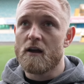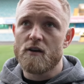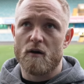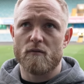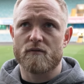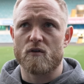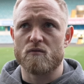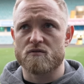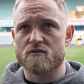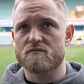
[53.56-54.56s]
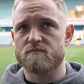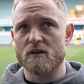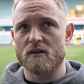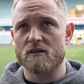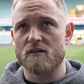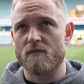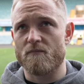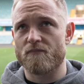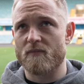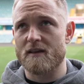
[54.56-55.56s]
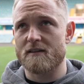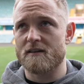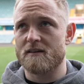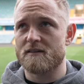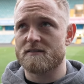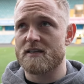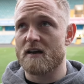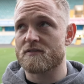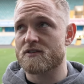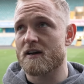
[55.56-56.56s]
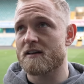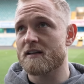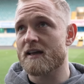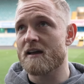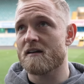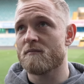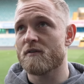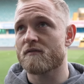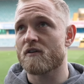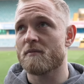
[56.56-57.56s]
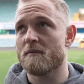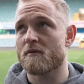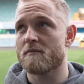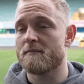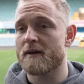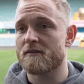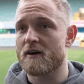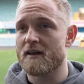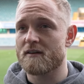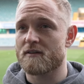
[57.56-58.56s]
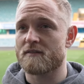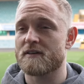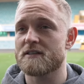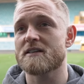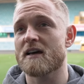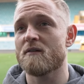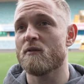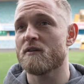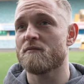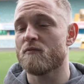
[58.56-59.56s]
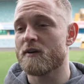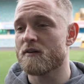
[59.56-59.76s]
No, of course, but it's the other side of the game. You've got to be probably better at it. I think today we, we